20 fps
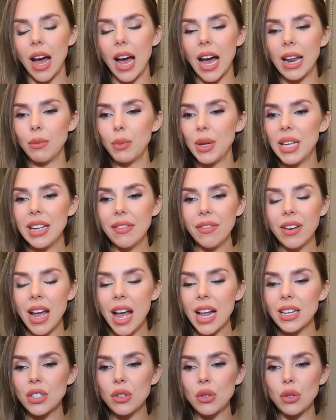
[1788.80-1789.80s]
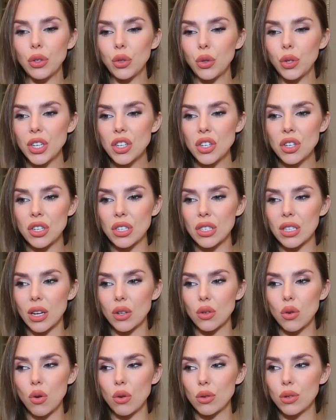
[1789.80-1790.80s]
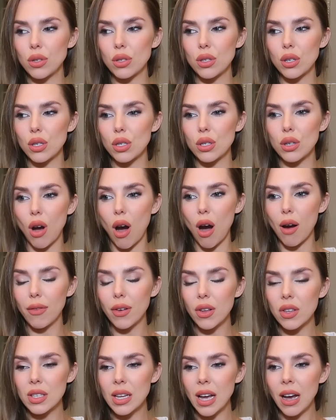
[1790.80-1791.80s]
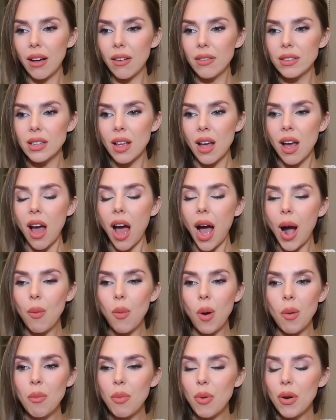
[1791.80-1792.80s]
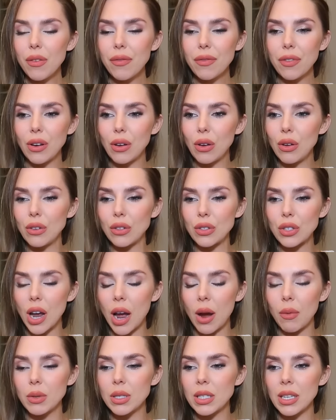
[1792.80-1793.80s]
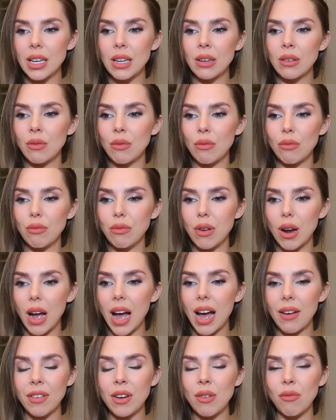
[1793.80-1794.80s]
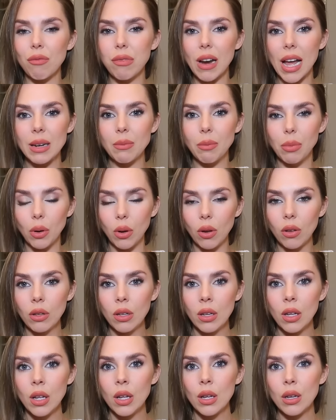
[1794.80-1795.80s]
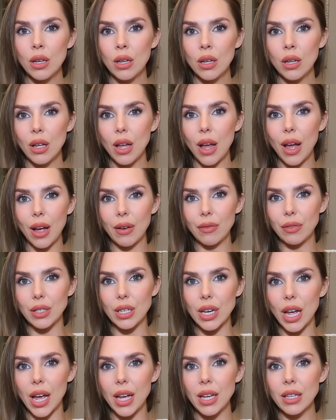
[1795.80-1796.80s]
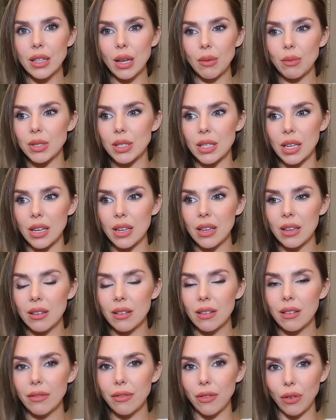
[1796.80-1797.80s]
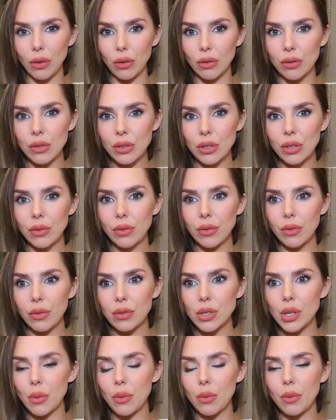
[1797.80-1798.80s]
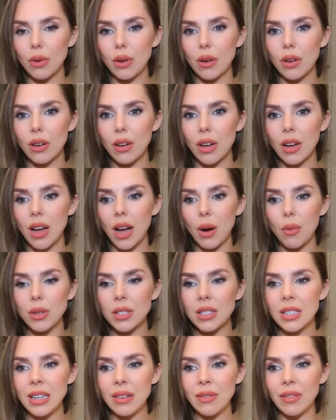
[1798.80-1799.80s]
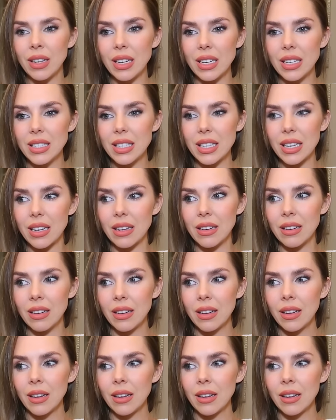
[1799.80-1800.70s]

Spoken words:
And we even had a nutritionist that told us to starve ourselves. At one point for lunch, I was having a Red Bull every day. That was it for lunch. So I wasn't even eating.